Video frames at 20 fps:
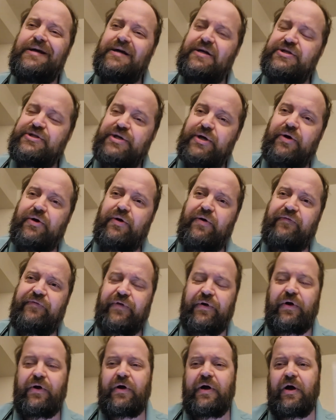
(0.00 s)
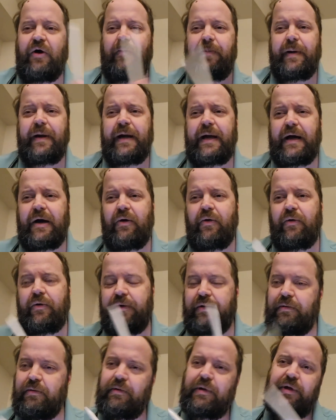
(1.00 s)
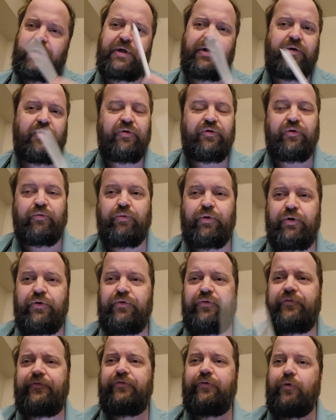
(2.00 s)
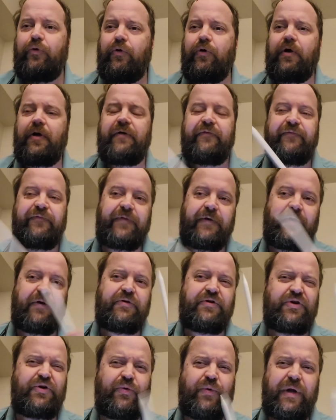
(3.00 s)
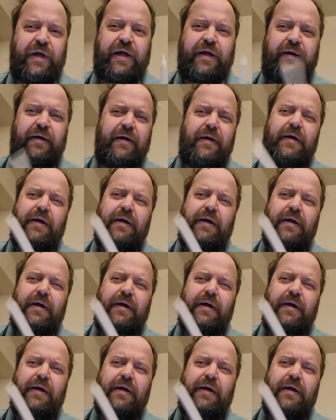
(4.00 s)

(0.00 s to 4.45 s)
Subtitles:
So if they're helping out, on the roof, or if they're doing